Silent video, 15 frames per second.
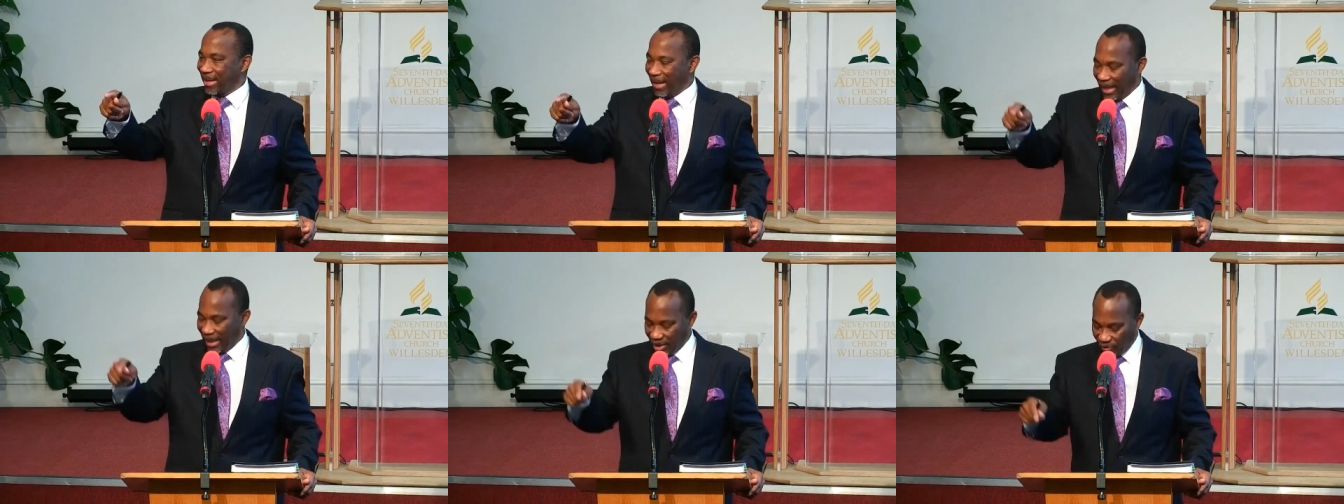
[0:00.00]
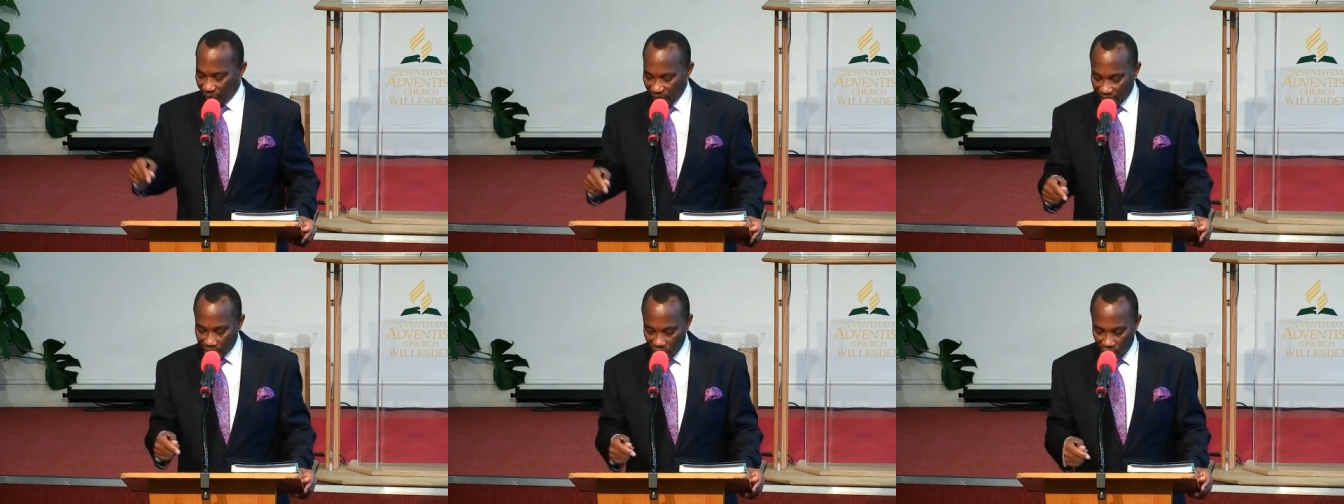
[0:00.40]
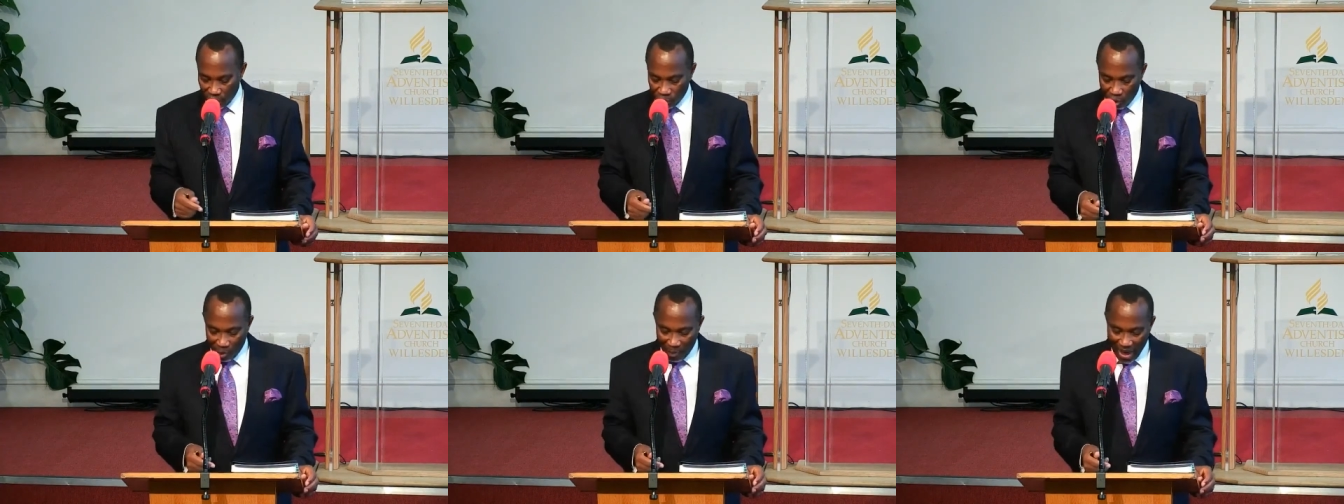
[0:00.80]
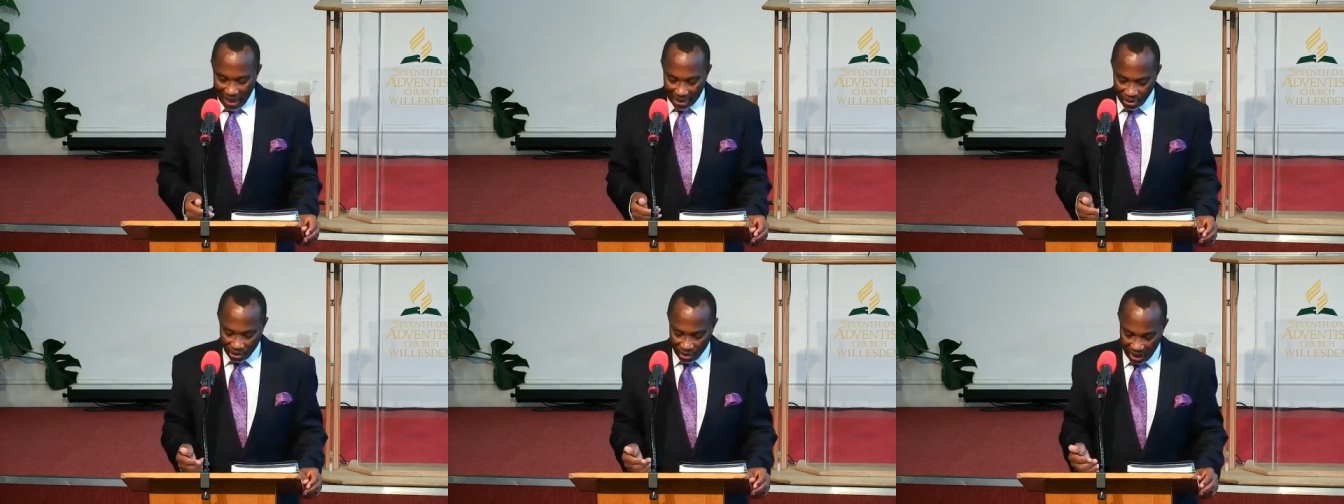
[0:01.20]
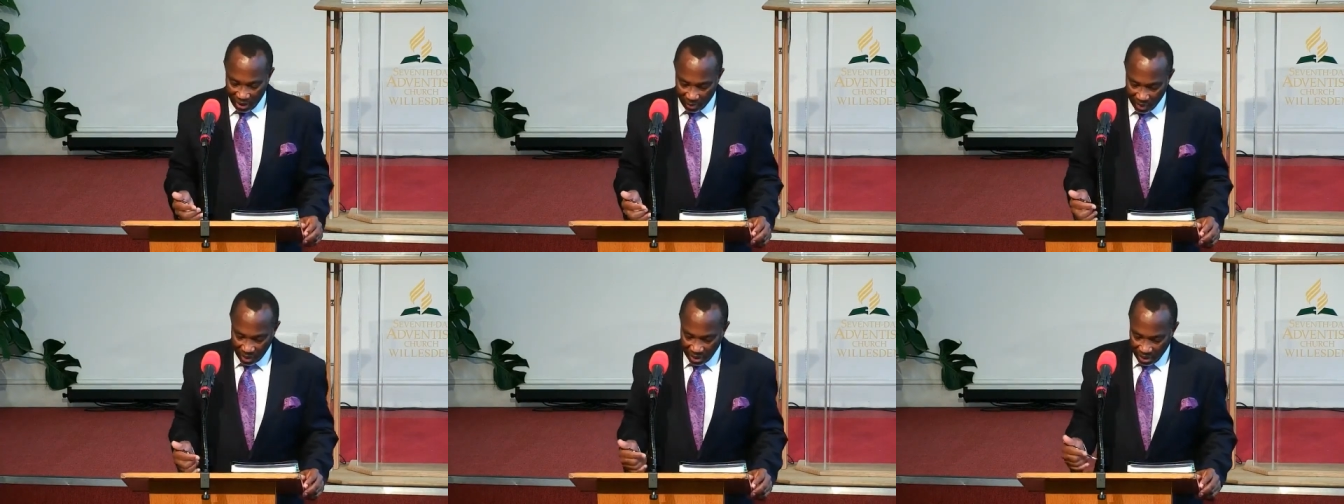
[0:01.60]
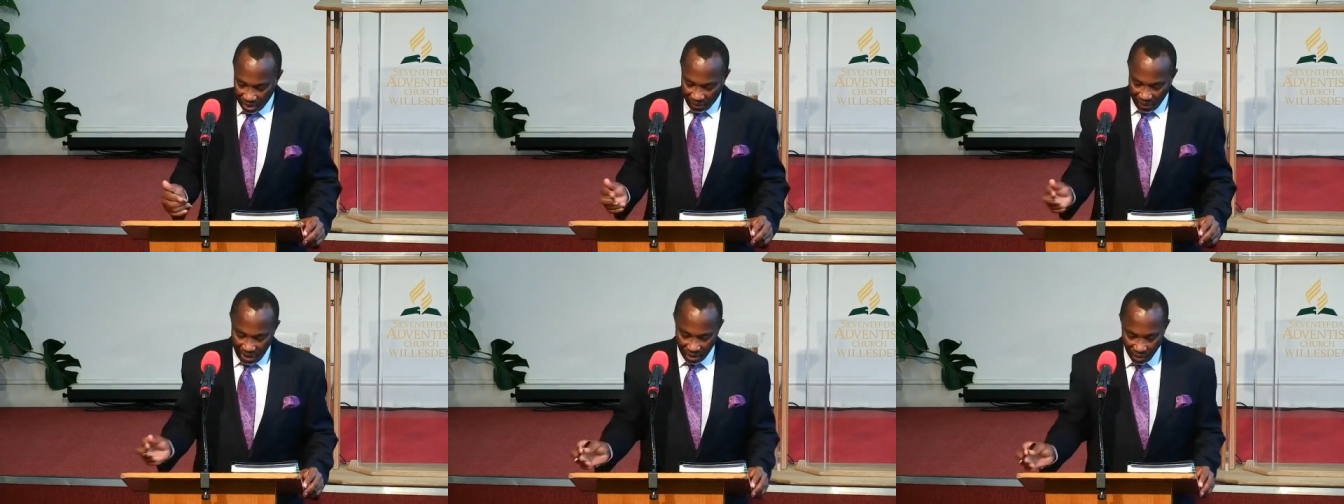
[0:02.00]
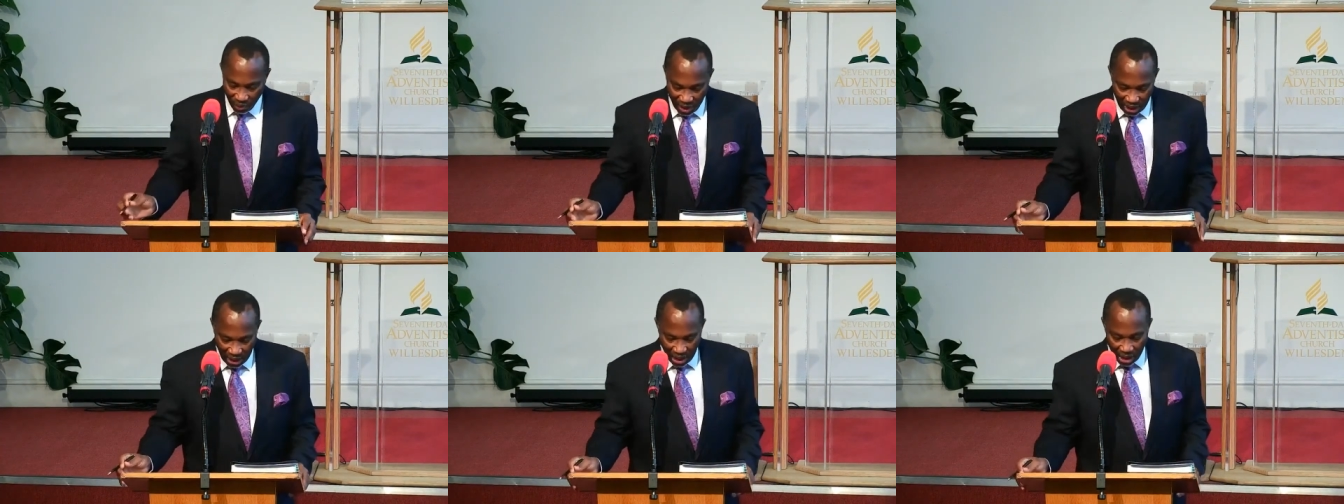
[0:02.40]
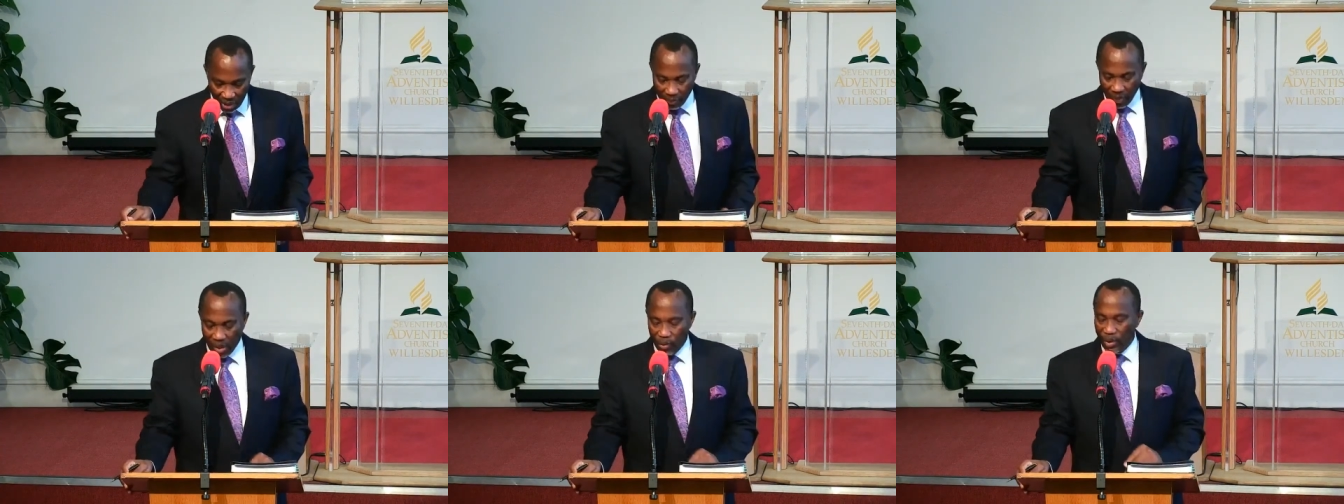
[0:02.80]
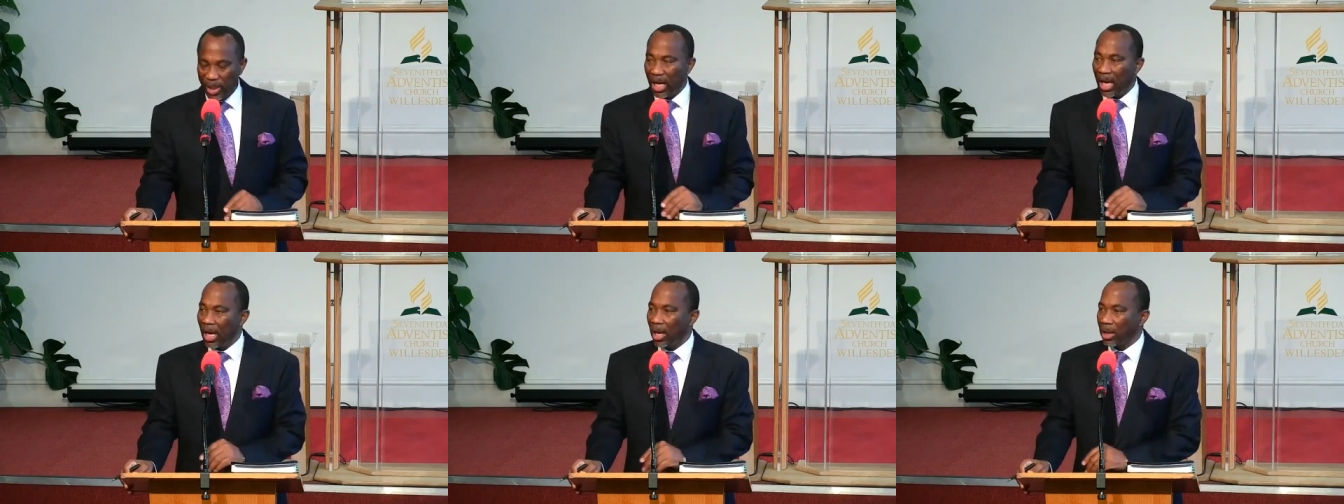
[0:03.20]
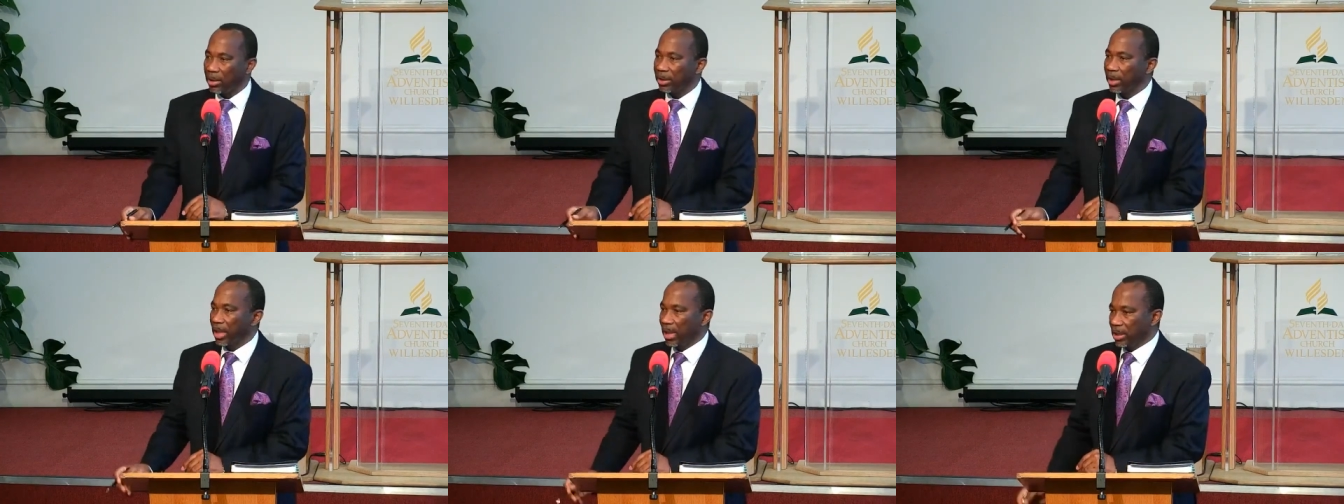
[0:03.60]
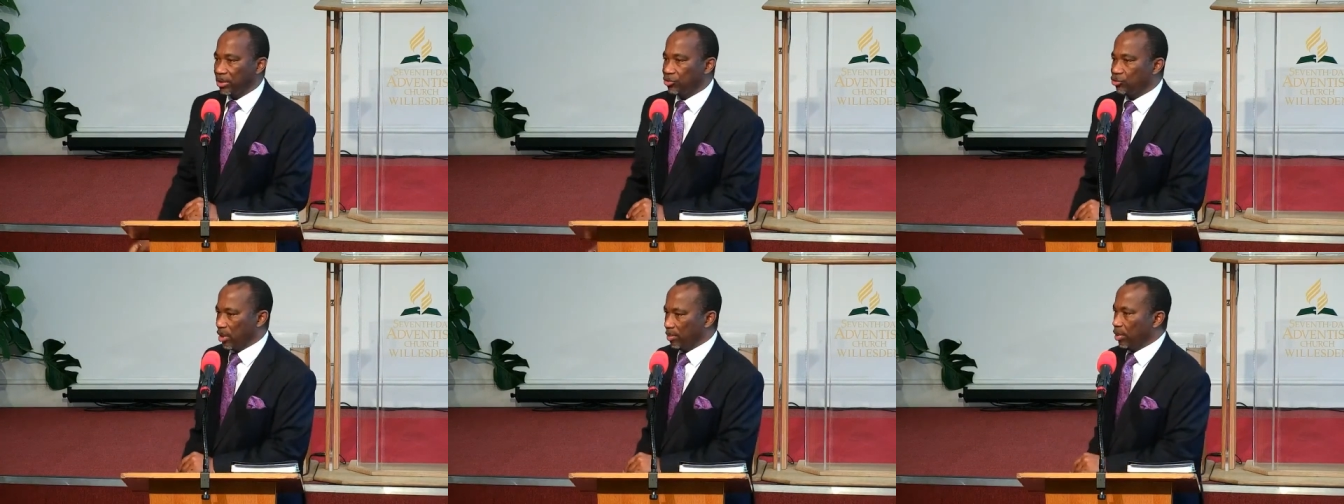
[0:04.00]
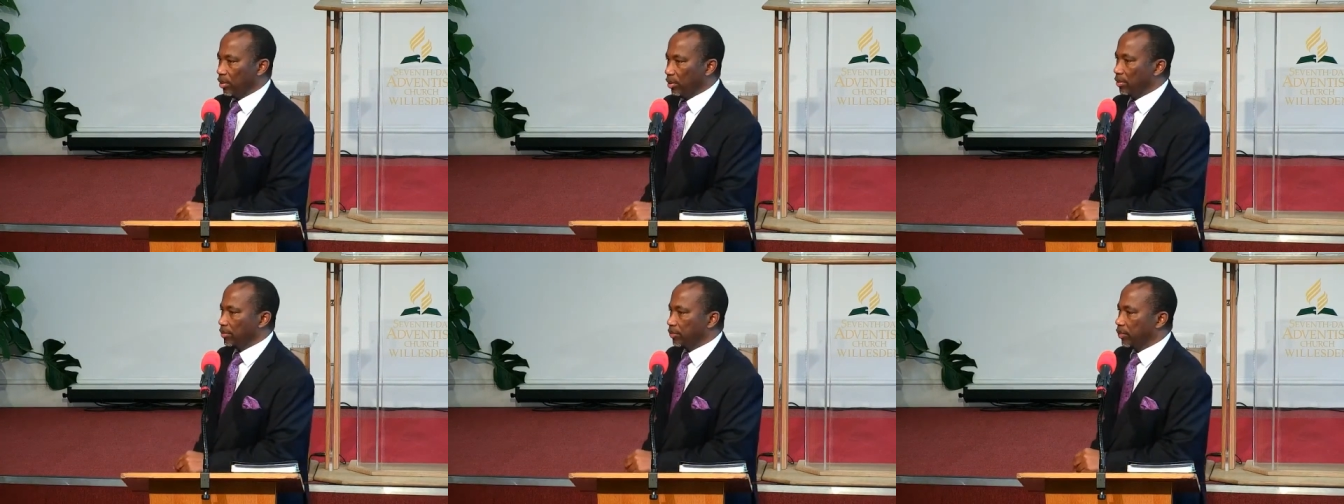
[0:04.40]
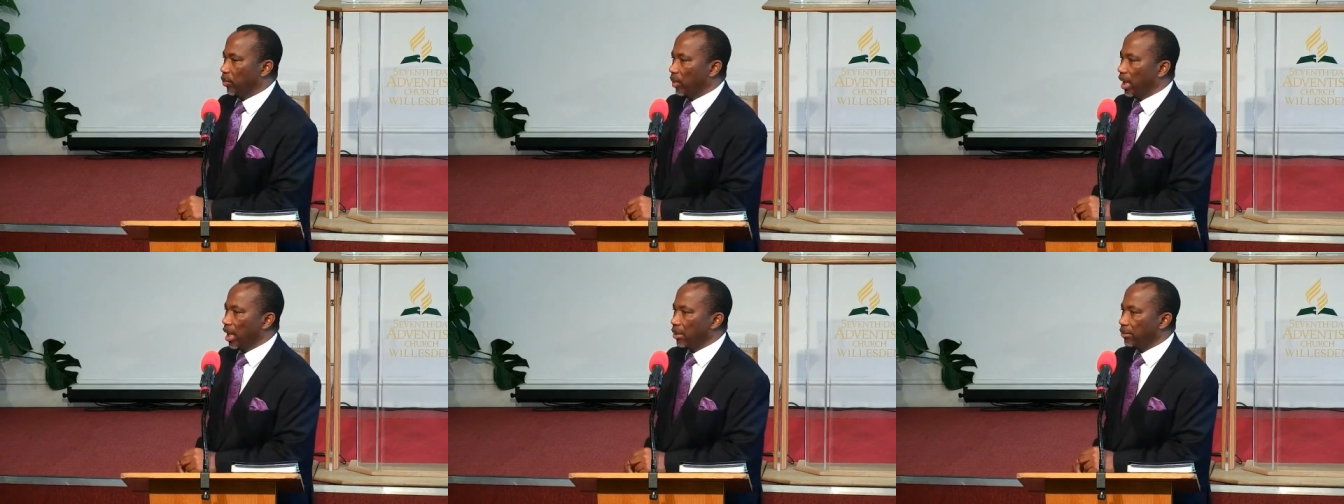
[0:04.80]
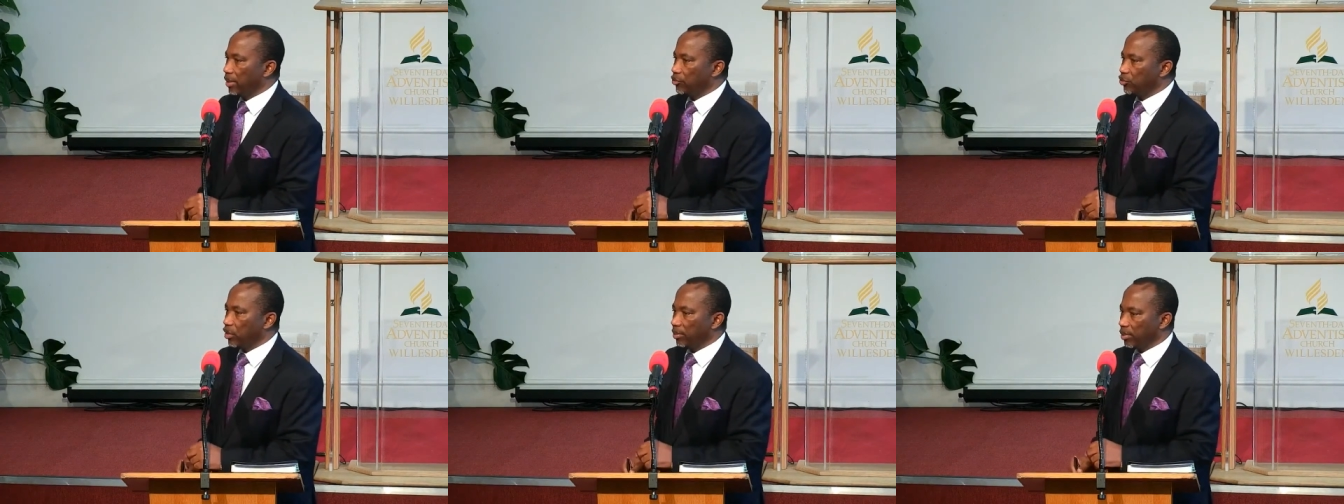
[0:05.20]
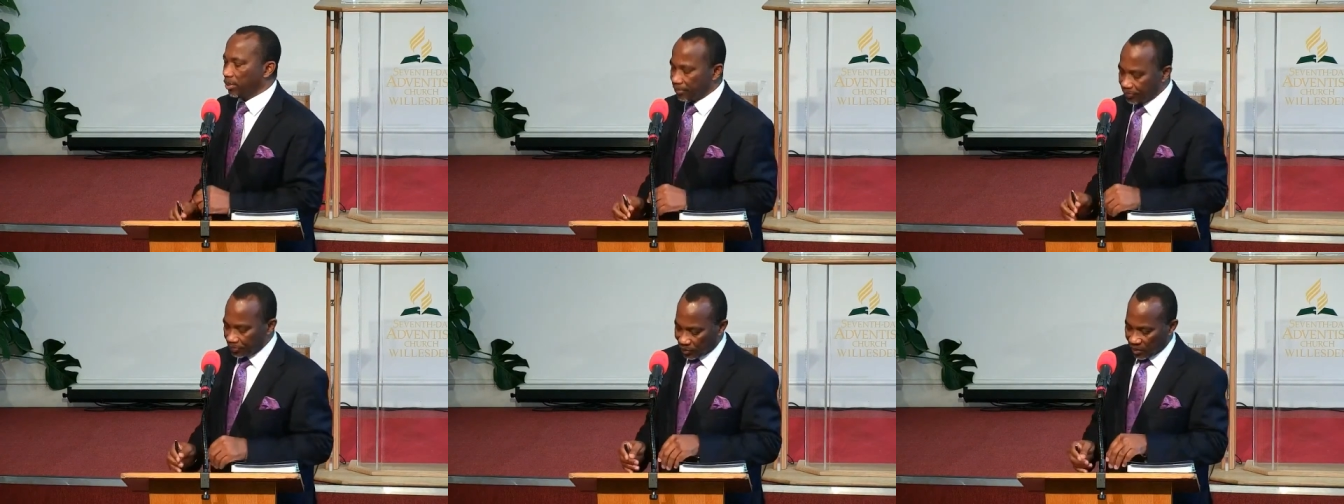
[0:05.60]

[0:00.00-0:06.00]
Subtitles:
And if we turn our backs on him, then we are in trouble. We are in trouble.